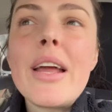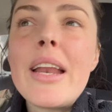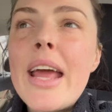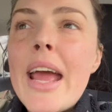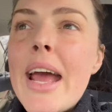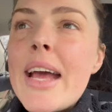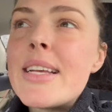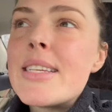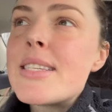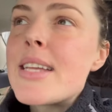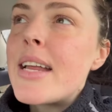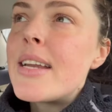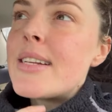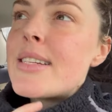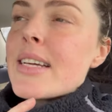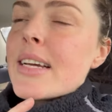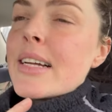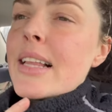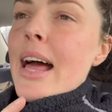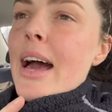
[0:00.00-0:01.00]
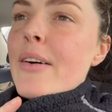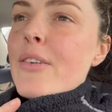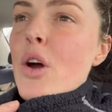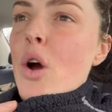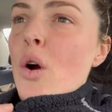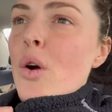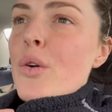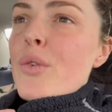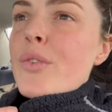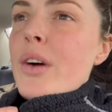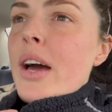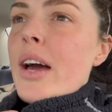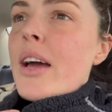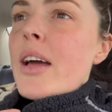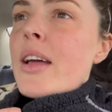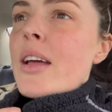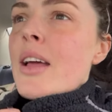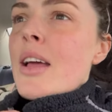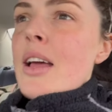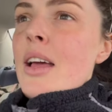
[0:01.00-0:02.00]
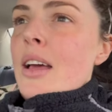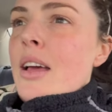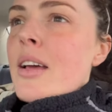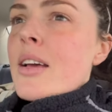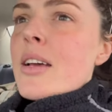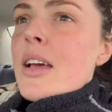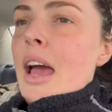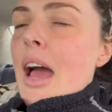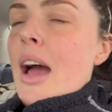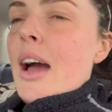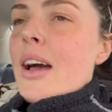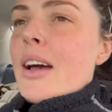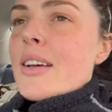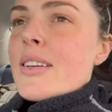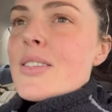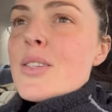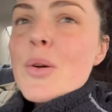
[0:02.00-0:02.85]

and it has started to cloud over,